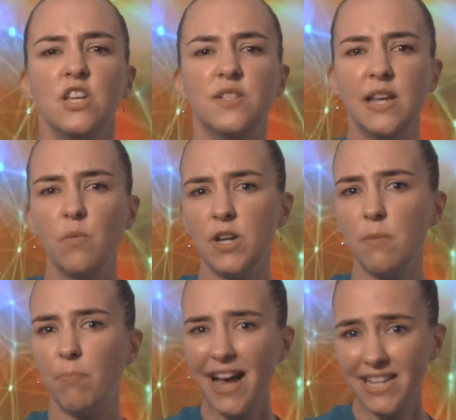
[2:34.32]
You see, when
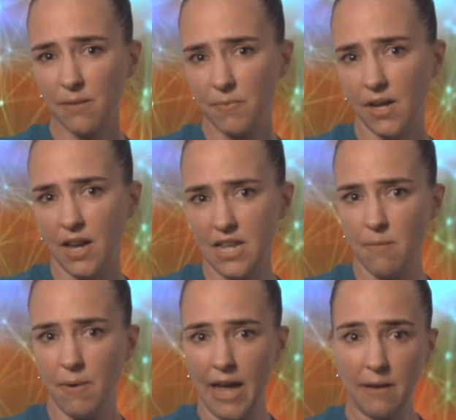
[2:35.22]
you buy something on
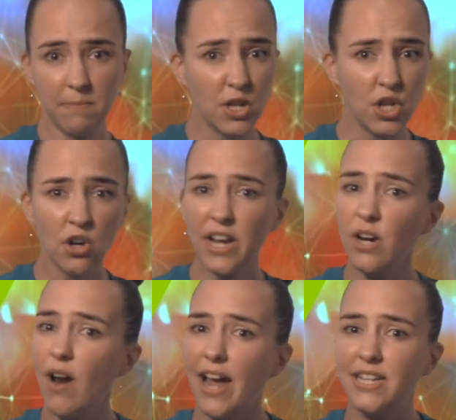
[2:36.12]
eBay, you're
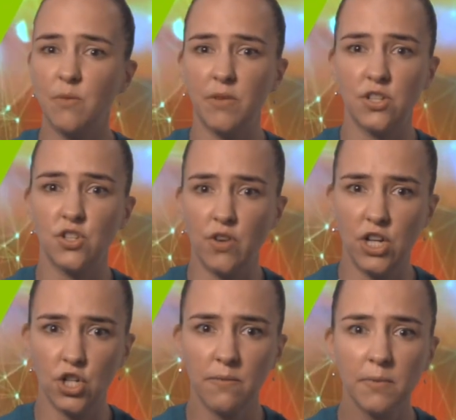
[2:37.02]
interacting with a
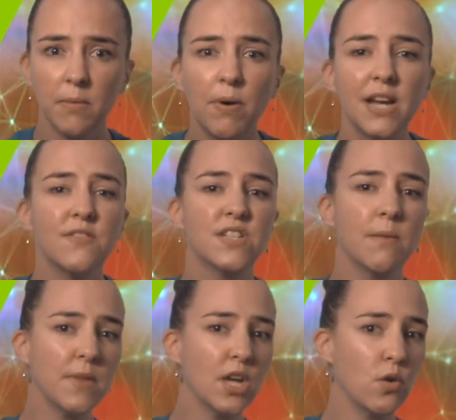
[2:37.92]
stranger, but if
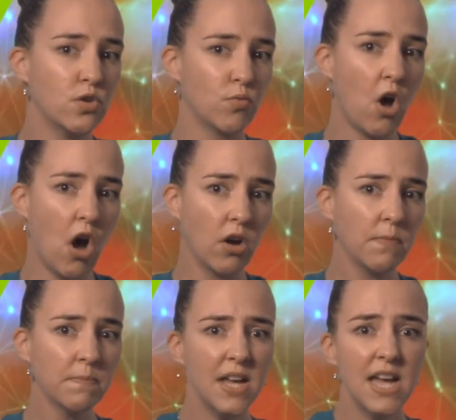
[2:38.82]
something goes wrong,